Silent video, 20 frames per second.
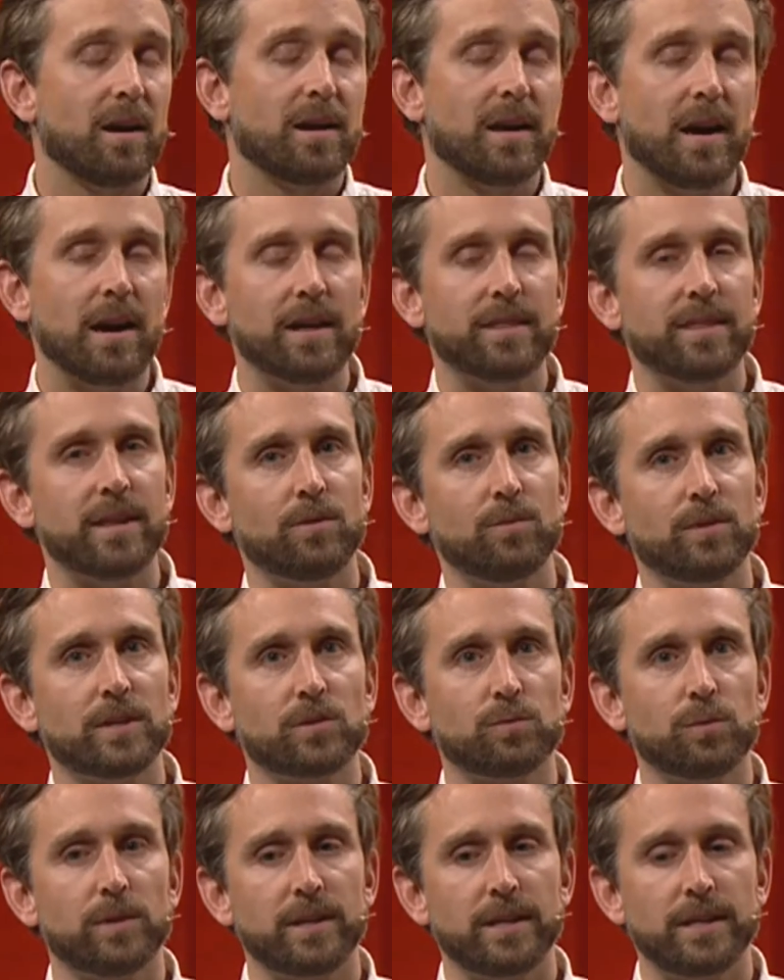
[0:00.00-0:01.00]
Yeah, I think
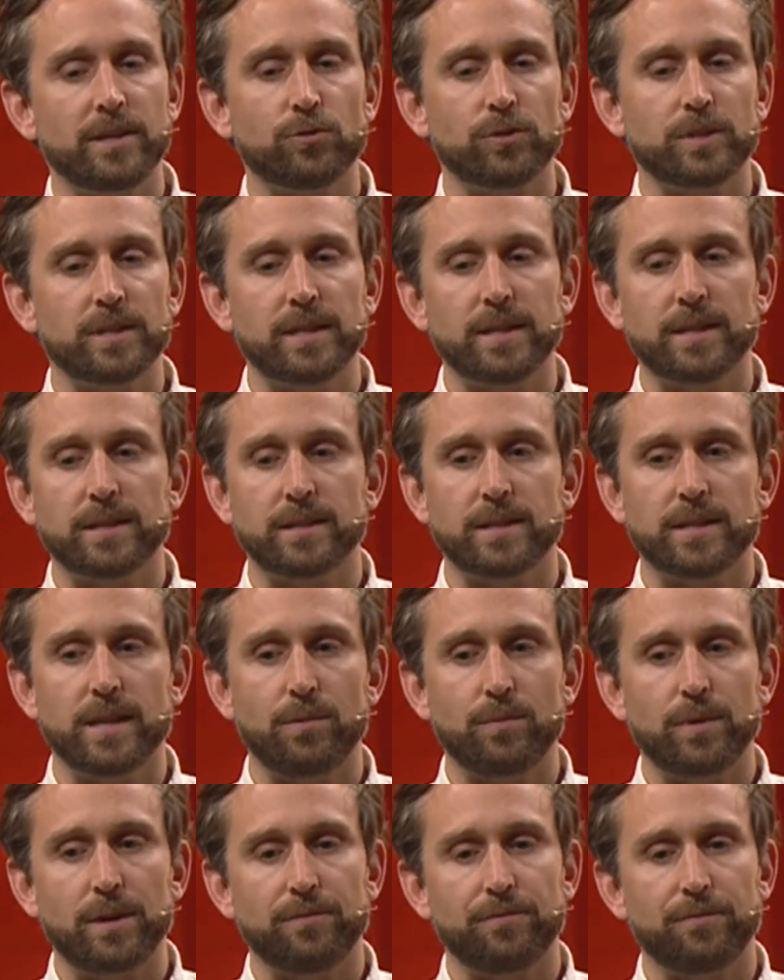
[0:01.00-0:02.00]
what's really interesting is
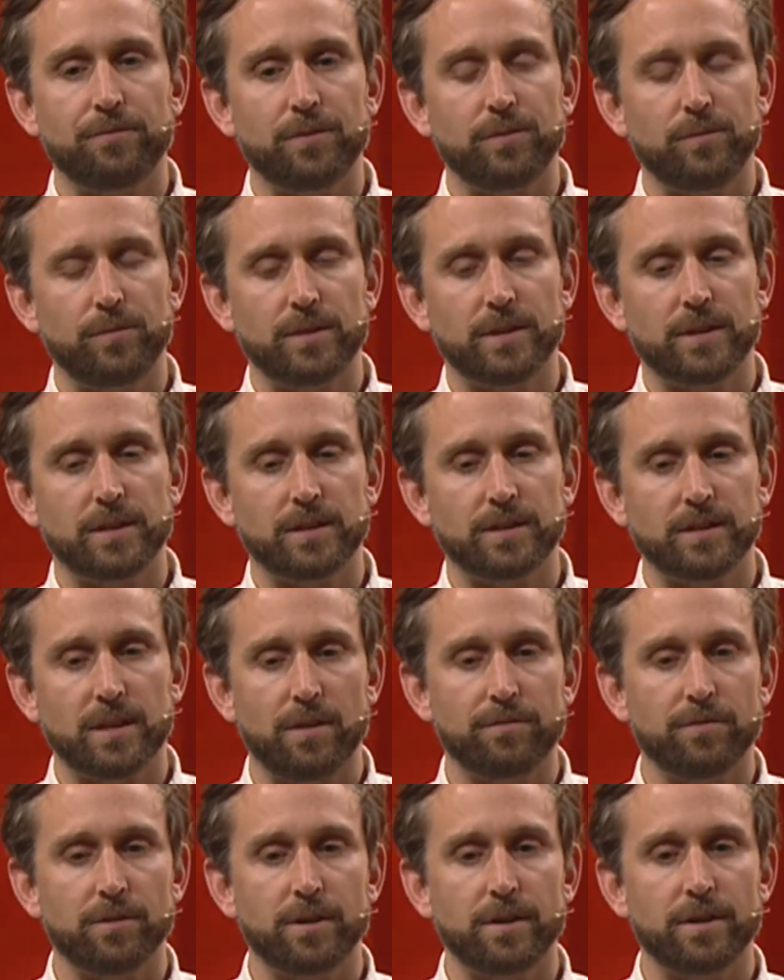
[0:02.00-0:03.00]
that we've
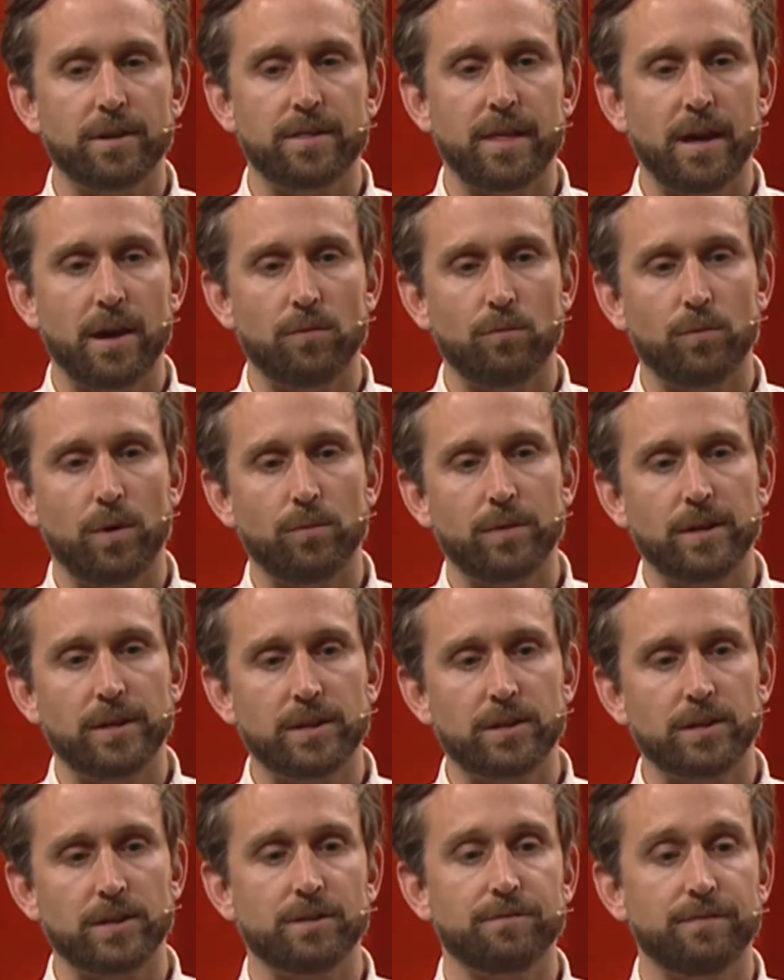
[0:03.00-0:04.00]
discovered that what we
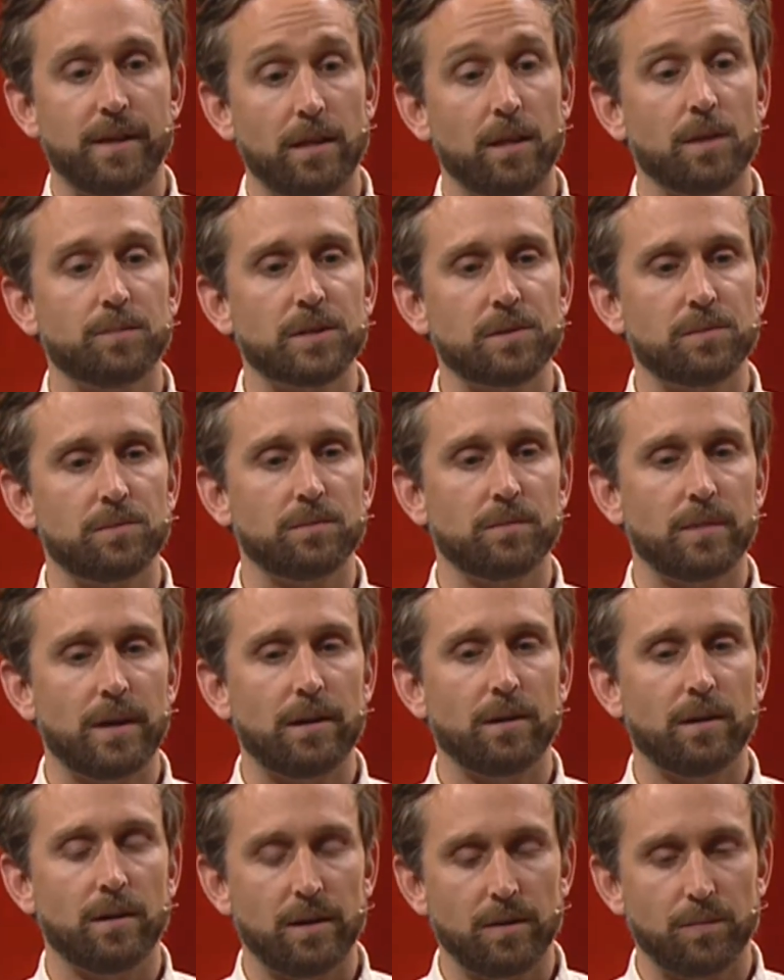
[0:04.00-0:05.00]
developed
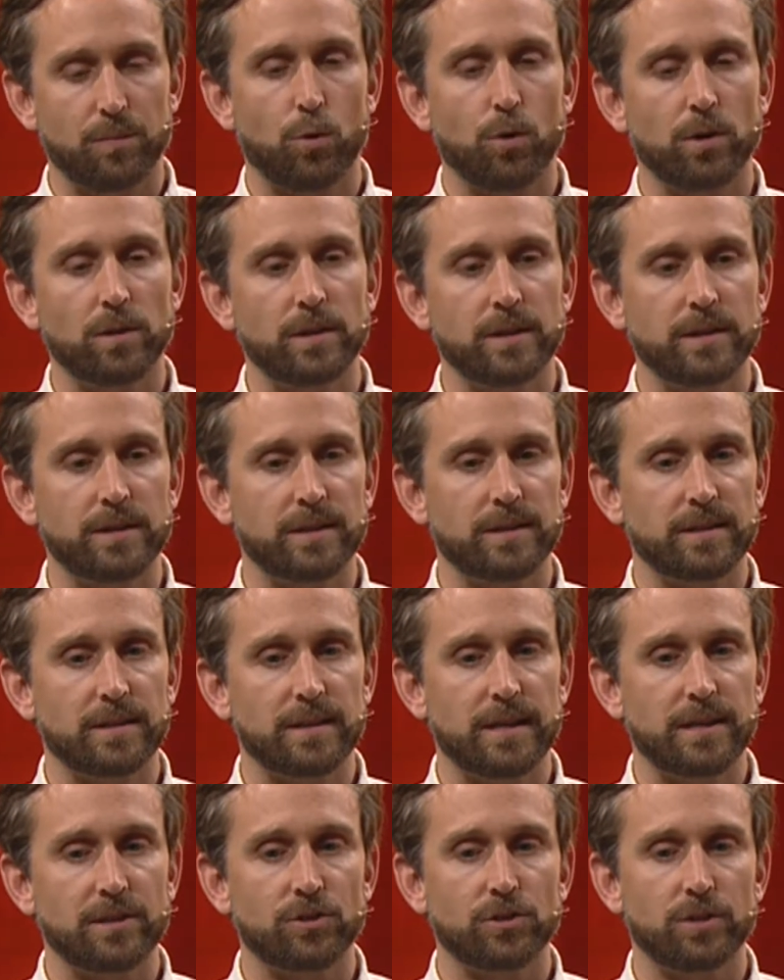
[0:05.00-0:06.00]
in Portland is
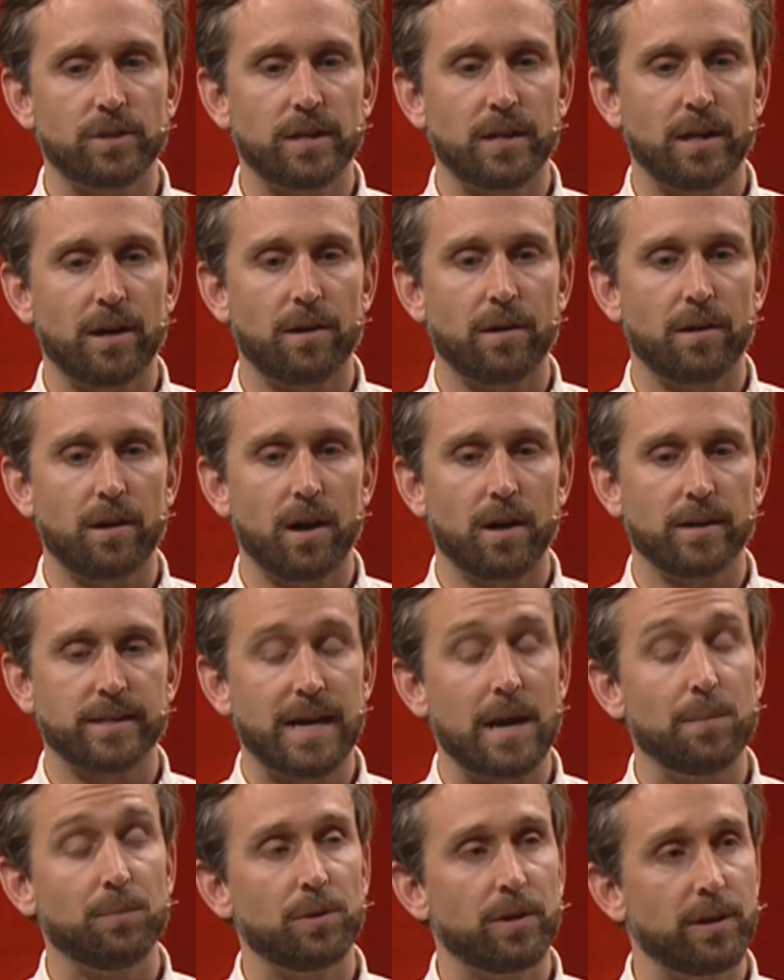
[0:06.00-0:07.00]
essentially a
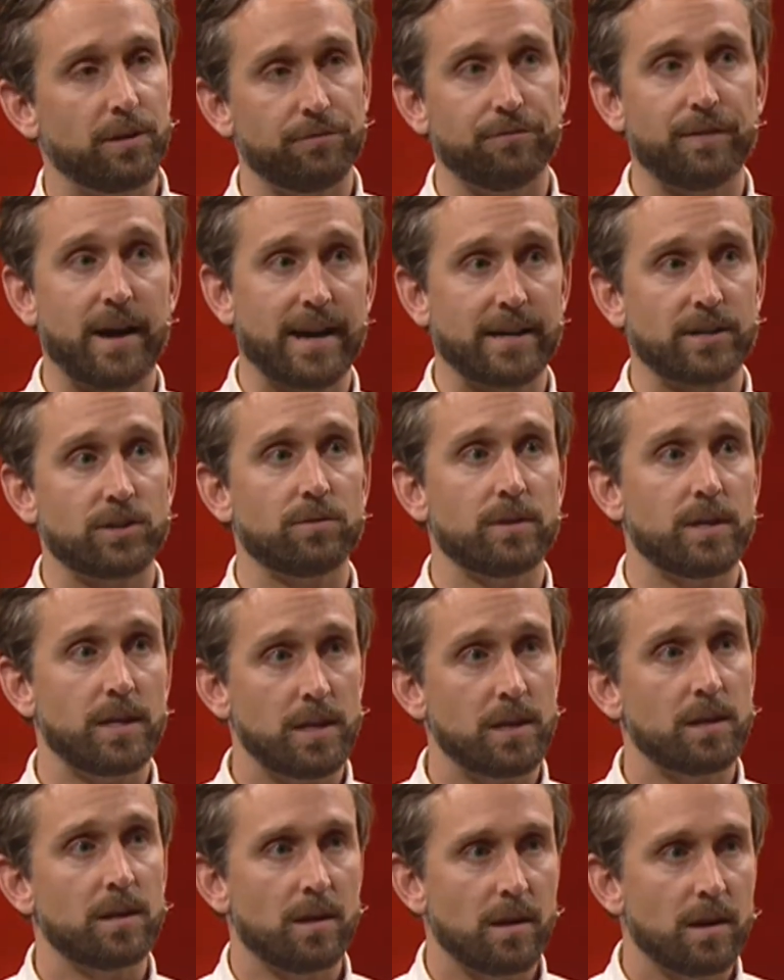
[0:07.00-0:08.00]
template factory,